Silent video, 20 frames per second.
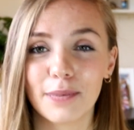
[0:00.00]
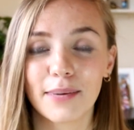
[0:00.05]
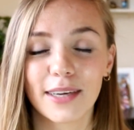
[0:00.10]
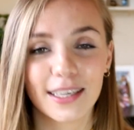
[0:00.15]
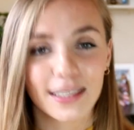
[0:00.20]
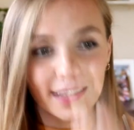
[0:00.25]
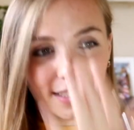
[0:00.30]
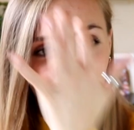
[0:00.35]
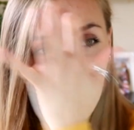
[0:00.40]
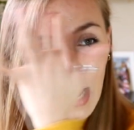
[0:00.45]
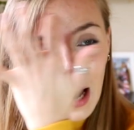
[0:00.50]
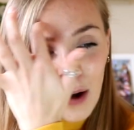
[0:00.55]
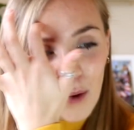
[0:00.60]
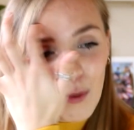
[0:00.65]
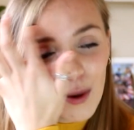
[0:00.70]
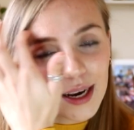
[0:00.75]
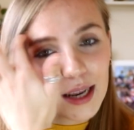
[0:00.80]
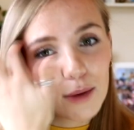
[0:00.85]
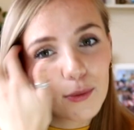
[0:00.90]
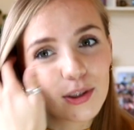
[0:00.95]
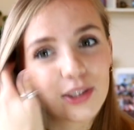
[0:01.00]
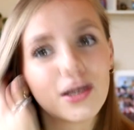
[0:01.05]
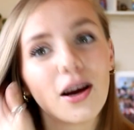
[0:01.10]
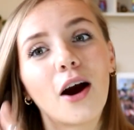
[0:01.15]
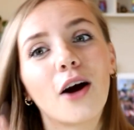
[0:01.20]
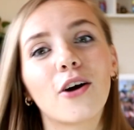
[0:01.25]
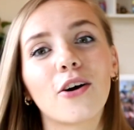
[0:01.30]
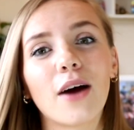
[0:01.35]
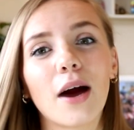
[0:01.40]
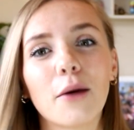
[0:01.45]
because when I was
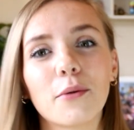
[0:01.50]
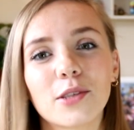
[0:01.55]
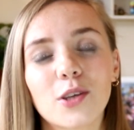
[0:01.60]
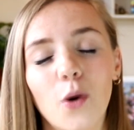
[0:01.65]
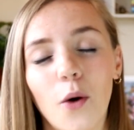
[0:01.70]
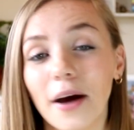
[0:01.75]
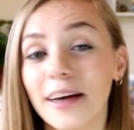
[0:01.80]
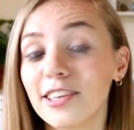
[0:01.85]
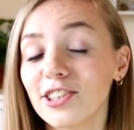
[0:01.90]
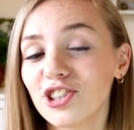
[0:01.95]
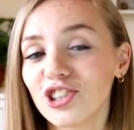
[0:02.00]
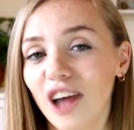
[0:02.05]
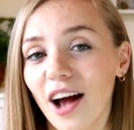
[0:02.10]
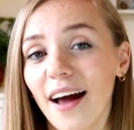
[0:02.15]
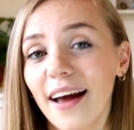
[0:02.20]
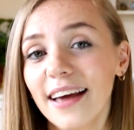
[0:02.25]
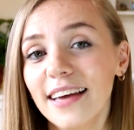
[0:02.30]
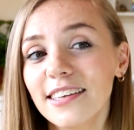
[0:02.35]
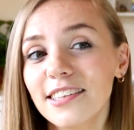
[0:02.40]
younger I was quite shy.